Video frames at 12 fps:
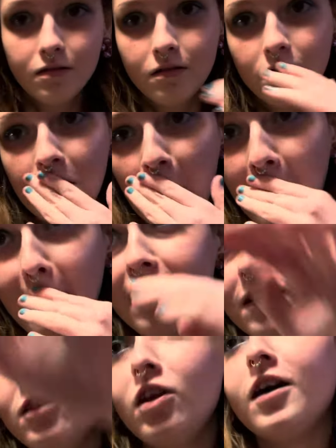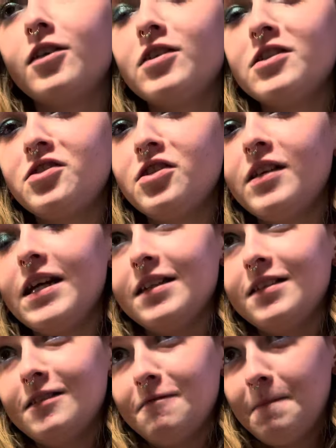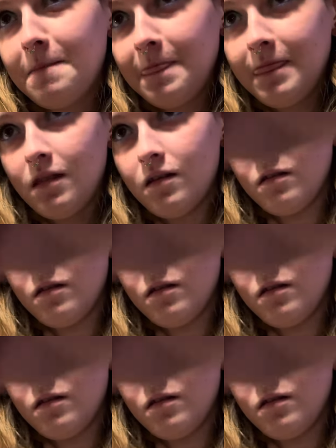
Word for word: know how to open that. You Look, you just do this. Time. No.